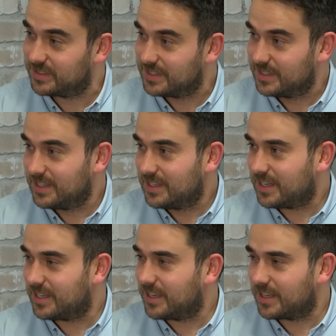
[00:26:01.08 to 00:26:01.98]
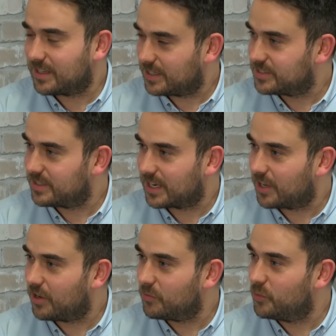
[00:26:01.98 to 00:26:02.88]
And, yeah, like you said, I
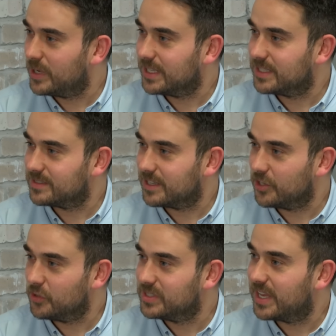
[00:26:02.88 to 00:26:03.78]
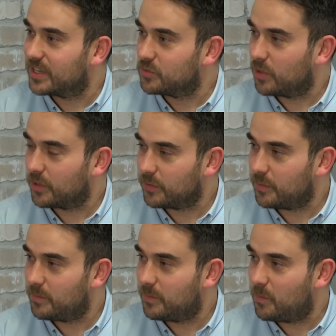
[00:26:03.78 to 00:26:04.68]
can't really see who takes
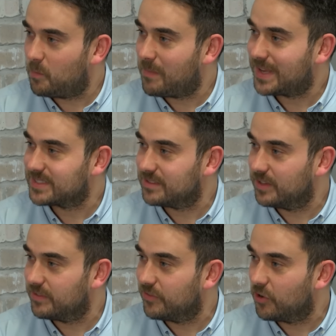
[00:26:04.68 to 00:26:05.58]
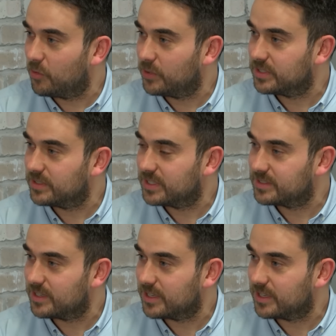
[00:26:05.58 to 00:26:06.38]
Rotherham massively forward at this